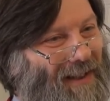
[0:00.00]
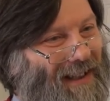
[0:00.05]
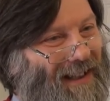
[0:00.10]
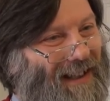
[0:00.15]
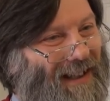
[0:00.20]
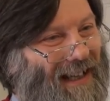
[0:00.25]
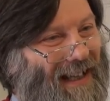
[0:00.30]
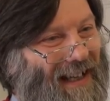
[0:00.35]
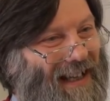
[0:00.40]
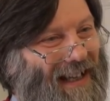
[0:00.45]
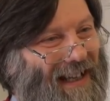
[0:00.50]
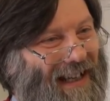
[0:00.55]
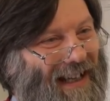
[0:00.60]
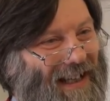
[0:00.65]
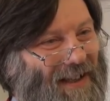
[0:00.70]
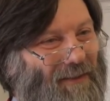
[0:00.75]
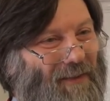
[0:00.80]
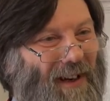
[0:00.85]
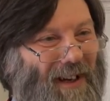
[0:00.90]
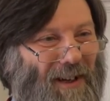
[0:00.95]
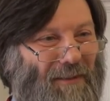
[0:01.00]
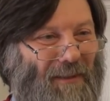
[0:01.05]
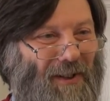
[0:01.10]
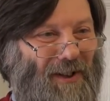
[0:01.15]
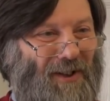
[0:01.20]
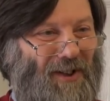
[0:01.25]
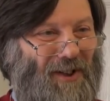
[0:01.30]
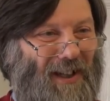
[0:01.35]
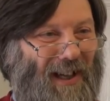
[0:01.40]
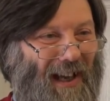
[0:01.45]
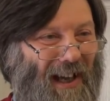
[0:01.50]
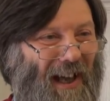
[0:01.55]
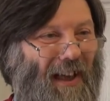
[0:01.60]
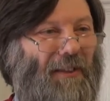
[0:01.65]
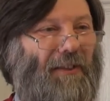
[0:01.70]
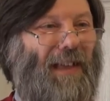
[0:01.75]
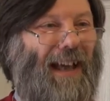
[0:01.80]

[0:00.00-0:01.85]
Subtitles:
And it's very much a